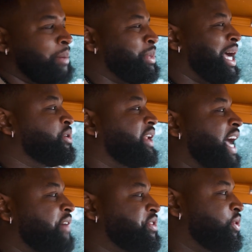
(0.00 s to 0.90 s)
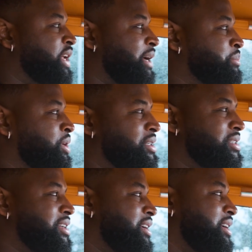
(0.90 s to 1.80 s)
I mean, I know they have to do that, but
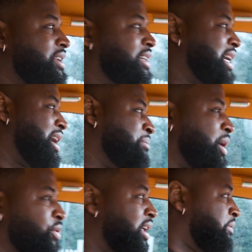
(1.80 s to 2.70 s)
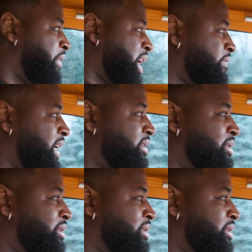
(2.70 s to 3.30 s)
I'm not really a fan of that.